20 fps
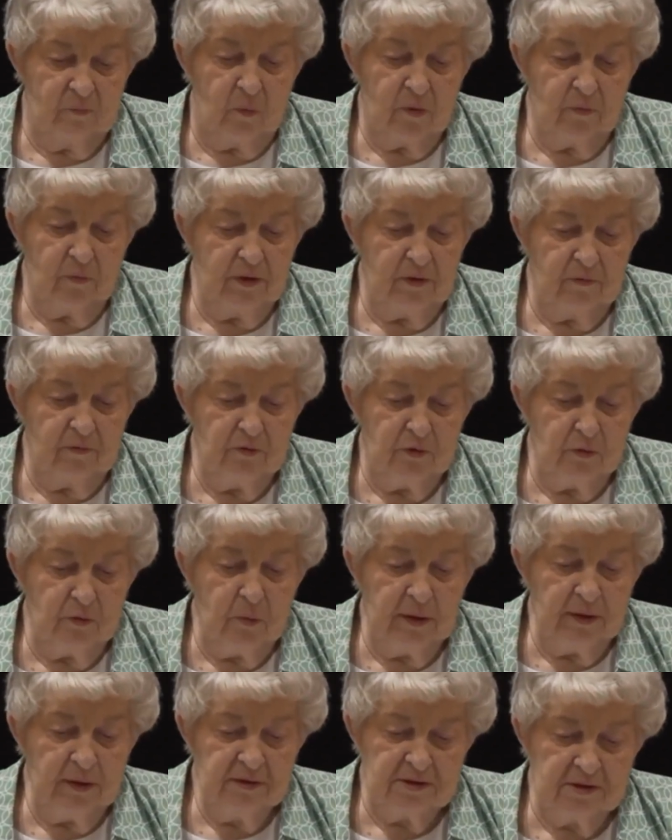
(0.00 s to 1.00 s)
worthy of
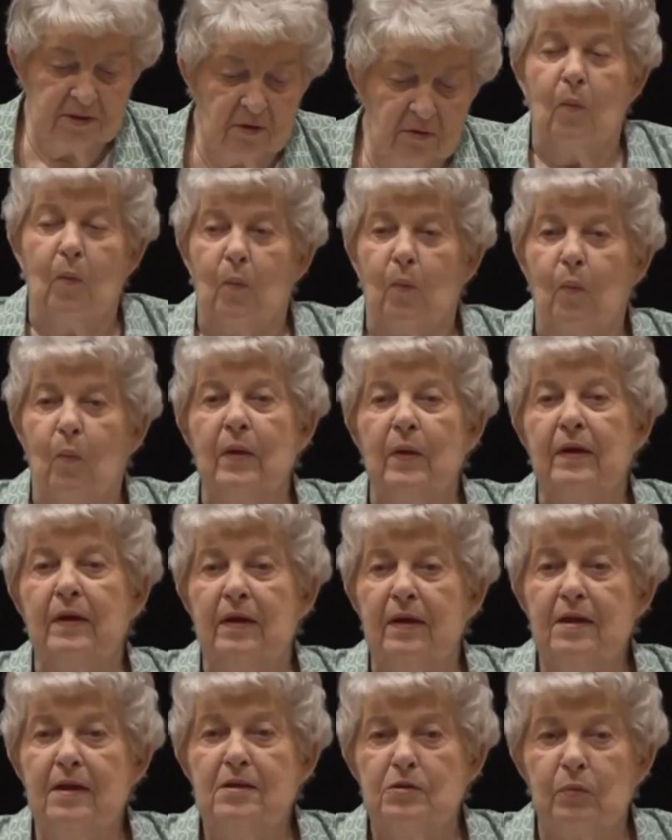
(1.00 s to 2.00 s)
doing. When the
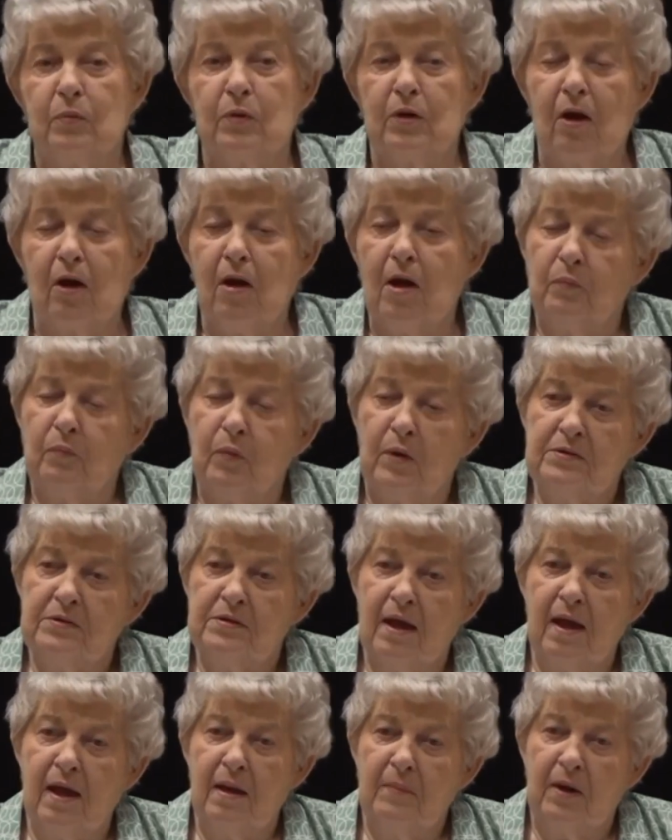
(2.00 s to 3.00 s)
kids were gone one
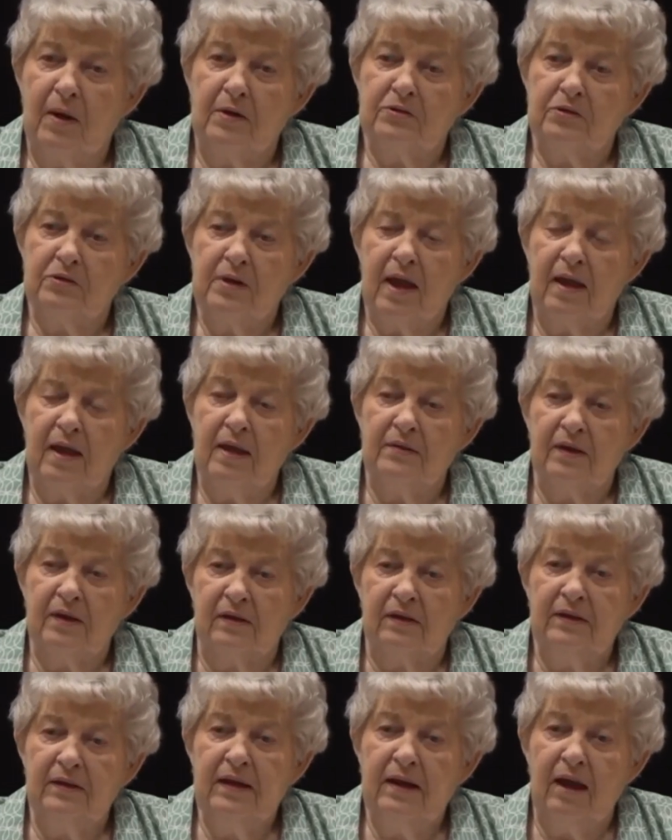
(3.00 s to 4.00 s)
time, Hutch and I had to
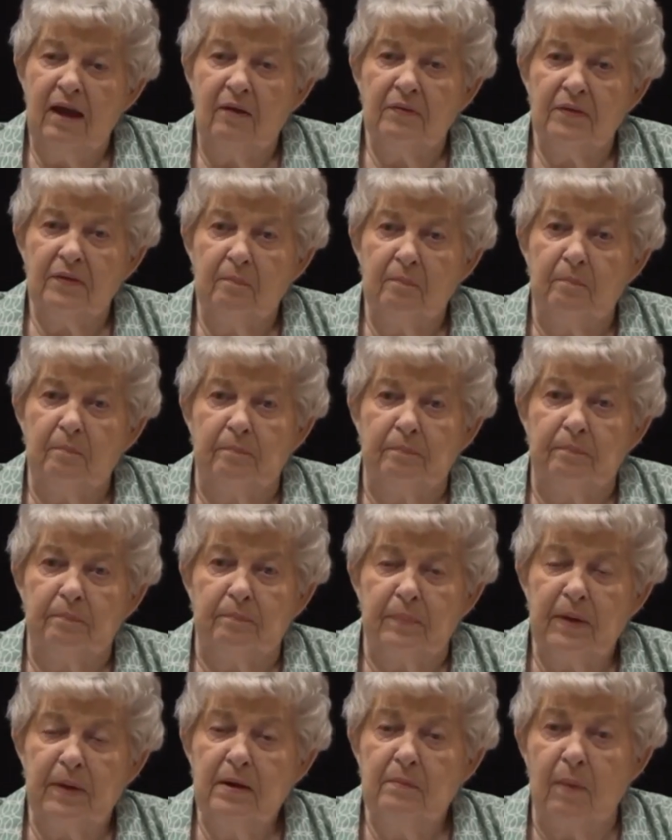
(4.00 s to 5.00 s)
clean out the
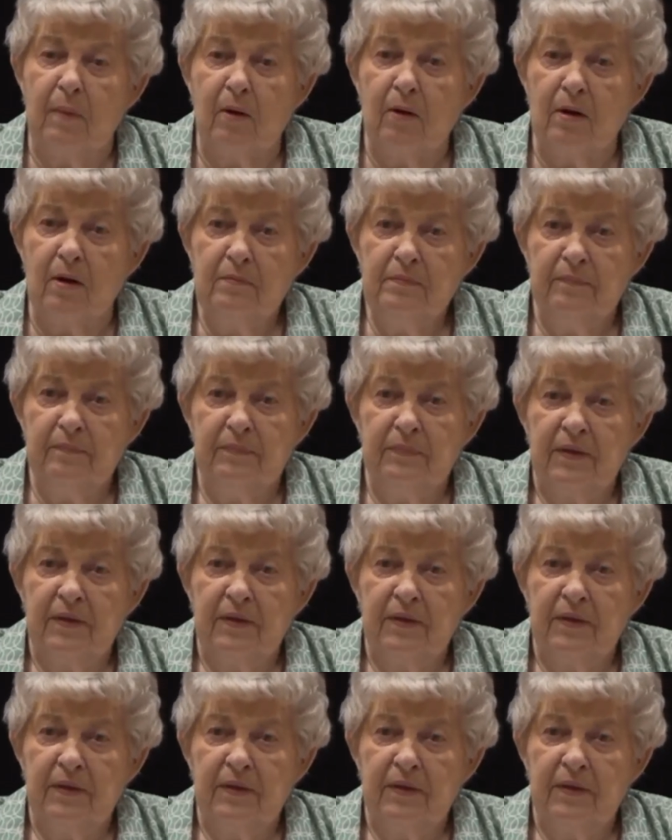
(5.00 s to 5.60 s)
big barn.